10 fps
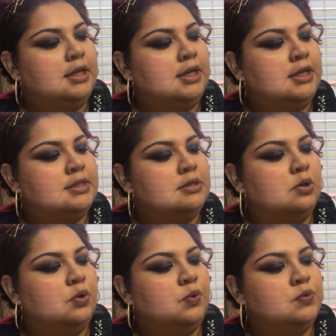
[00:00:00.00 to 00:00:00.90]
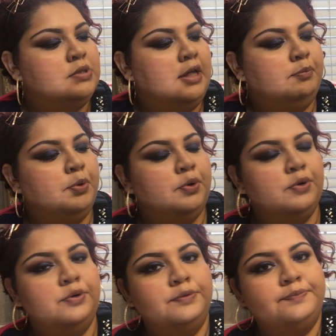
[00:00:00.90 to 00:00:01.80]
It's Who's That
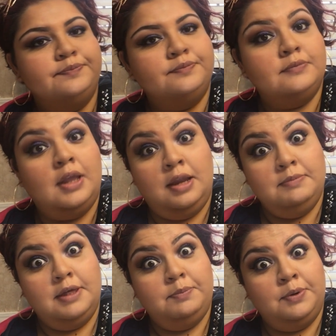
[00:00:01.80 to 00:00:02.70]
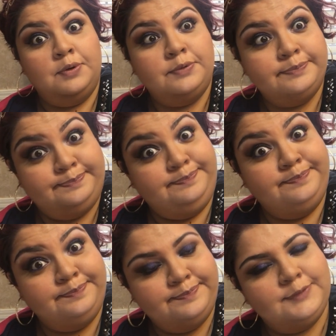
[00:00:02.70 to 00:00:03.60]
Pearl? I'm that pearl.
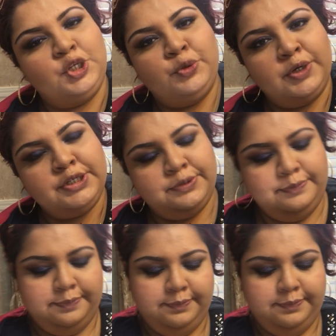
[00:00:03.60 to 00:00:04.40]
You are too.